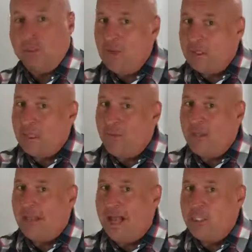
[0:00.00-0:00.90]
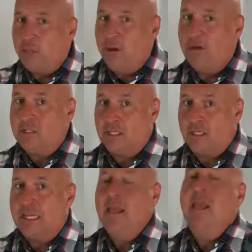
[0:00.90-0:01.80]
We're talking about Elijah
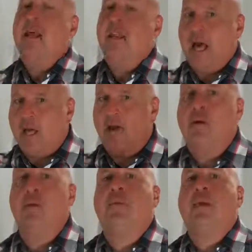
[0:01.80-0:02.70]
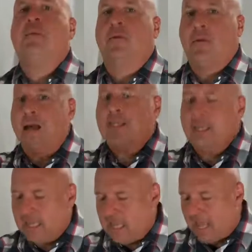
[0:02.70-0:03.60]
personally, not all the people, not
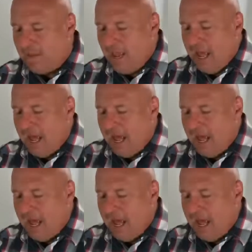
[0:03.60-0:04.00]
King Ahab.